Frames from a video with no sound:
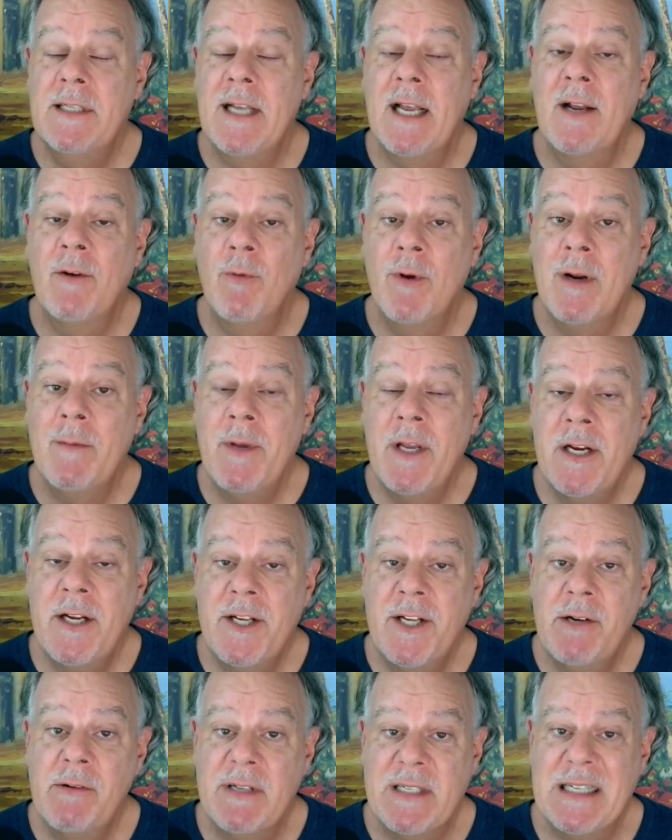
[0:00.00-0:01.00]
And what I'm going to
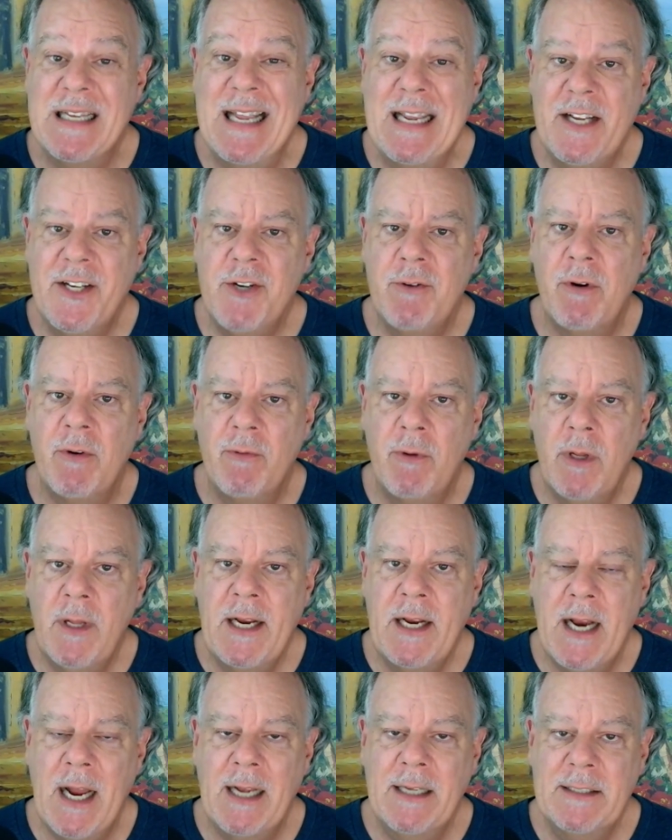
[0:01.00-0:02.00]
do is link to a
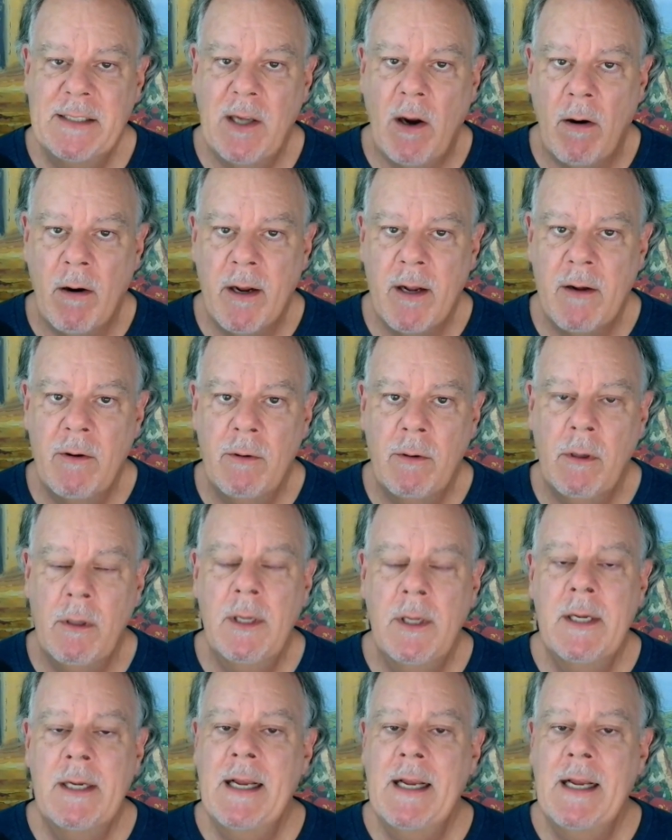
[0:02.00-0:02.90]
really nice article